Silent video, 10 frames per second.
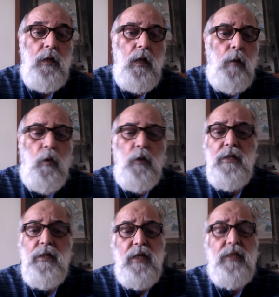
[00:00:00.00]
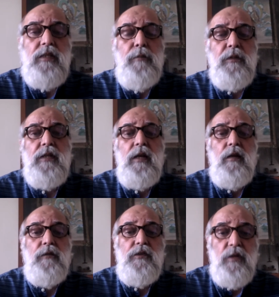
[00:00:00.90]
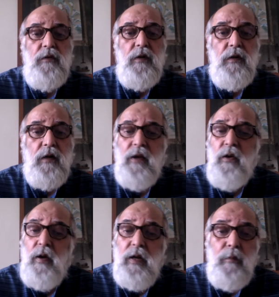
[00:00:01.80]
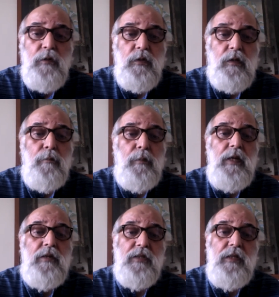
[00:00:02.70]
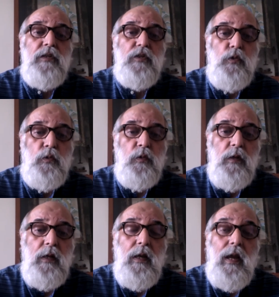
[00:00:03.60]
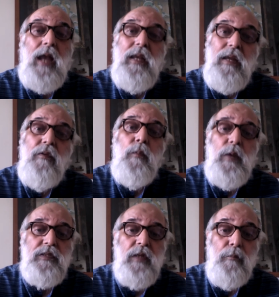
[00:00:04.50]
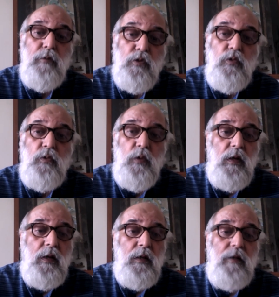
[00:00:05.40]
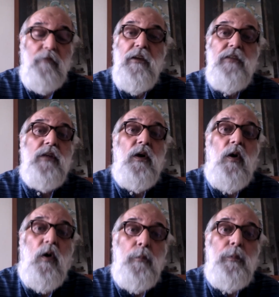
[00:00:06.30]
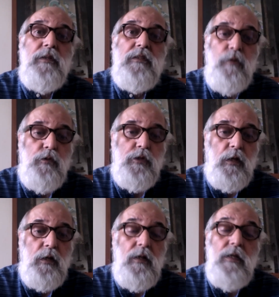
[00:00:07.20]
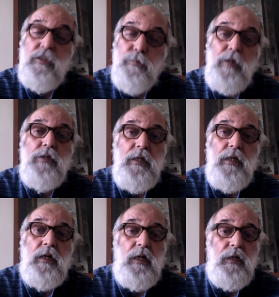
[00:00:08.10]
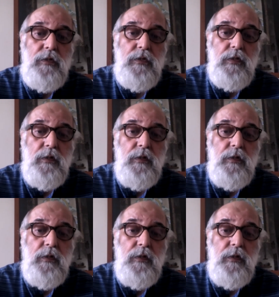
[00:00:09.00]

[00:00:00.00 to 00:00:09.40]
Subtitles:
More than 60% of the children are not able to complete senior school, and even when some do, they face a hopeless future, especially the girls.